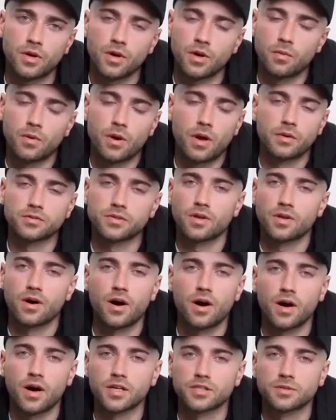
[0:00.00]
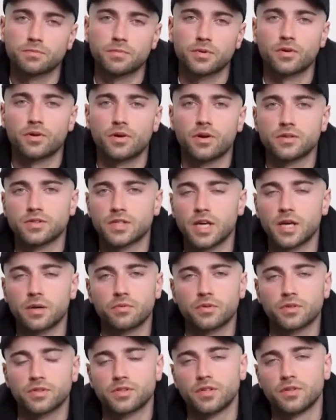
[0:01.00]
When I was in the hospital, I was
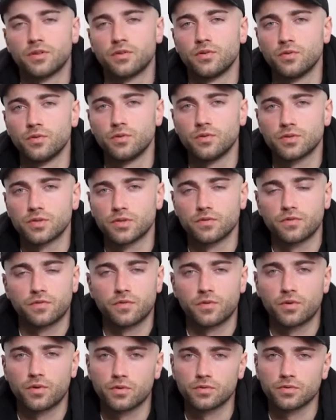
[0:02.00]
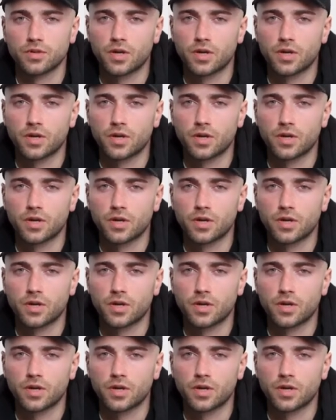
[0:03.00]
able to see the news unfold,